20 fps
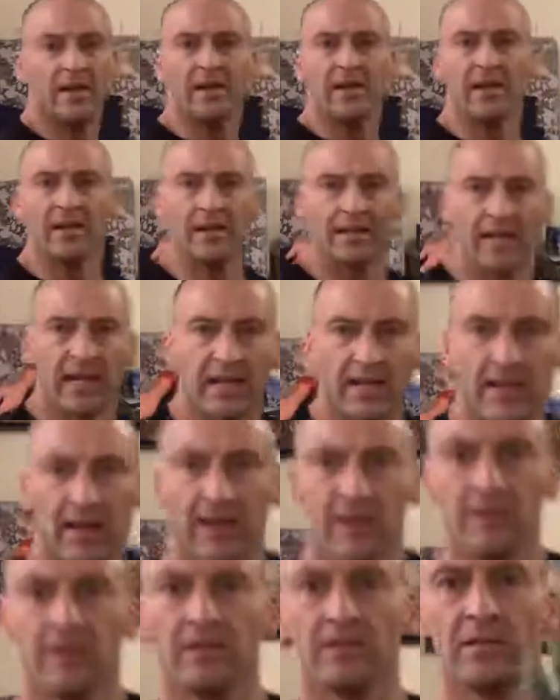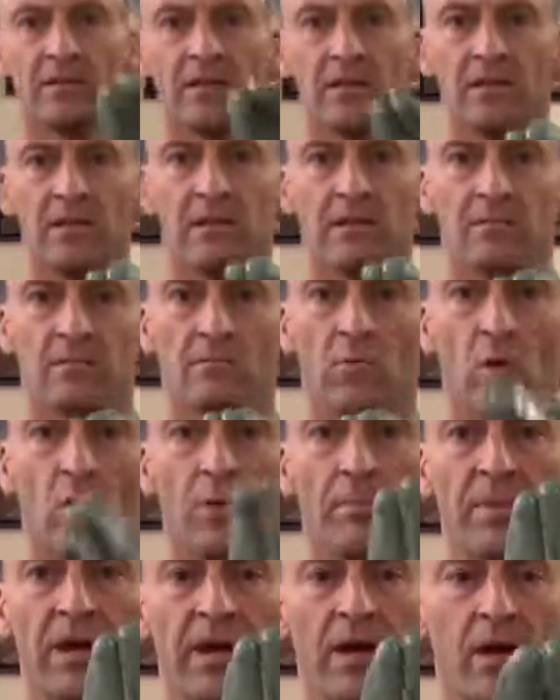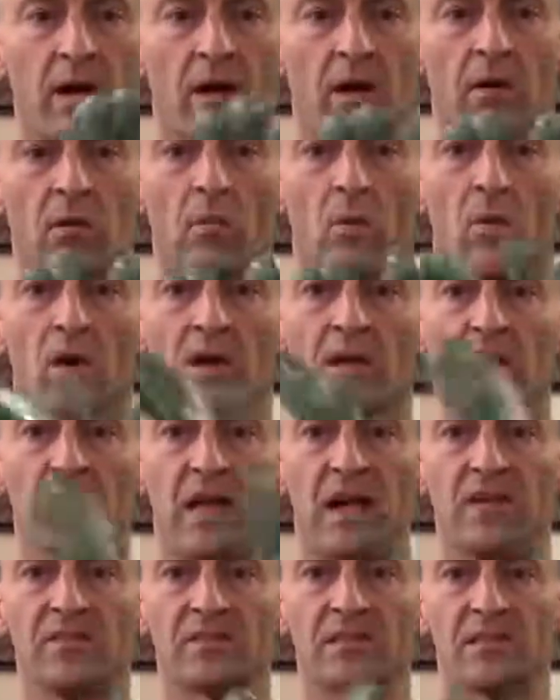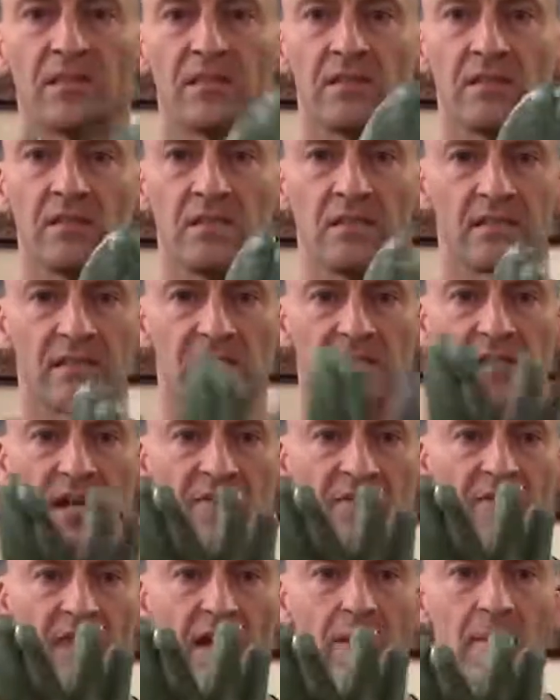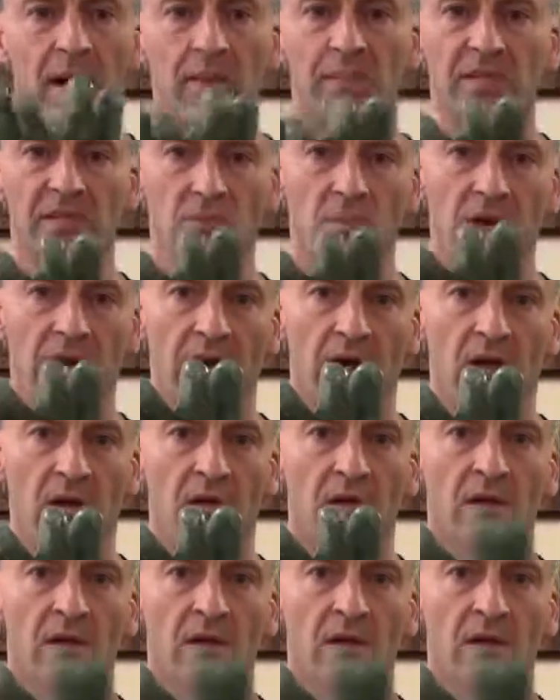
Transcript: get a old pair of work gloves, stuff them up as well,